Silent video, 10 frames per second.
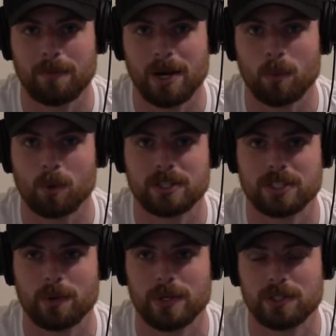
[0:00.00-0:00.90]
my
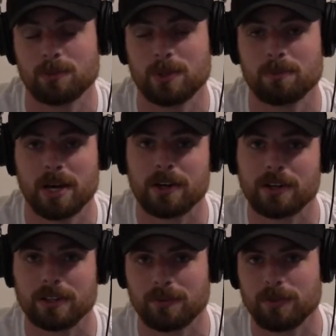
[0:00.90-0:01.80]
work's going to be
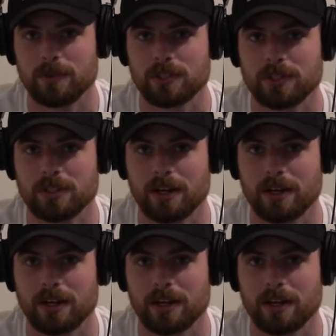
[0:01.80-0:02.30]
better in the future.